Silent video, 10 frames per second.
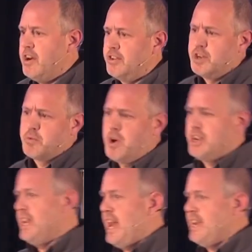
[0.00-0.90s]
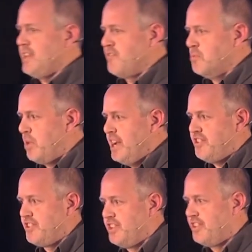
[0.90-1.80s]
only wrote it 8 different
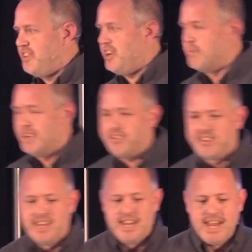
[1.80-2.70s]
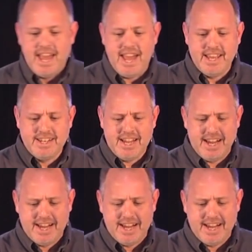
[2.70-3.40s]
places in the syllabus, and